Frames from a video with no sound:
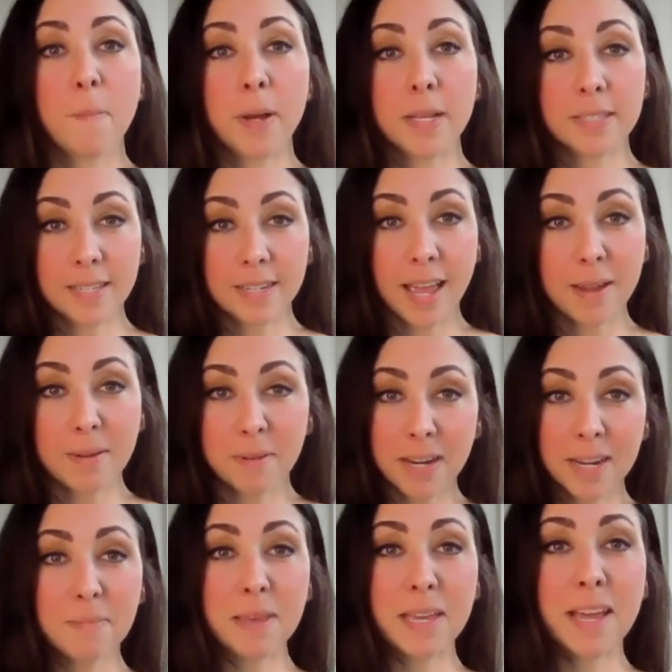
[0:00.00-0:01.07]
But today we're
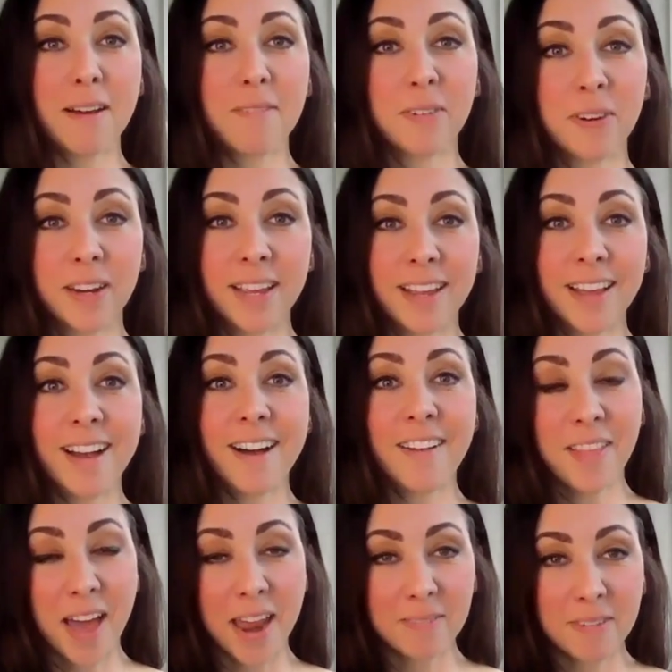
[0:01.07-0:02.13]
going to be covering
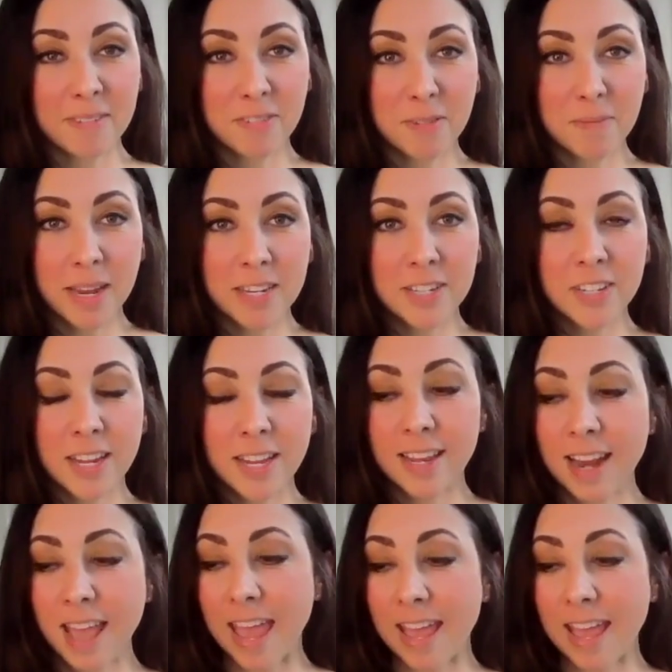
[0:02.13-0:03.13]
a lot of information,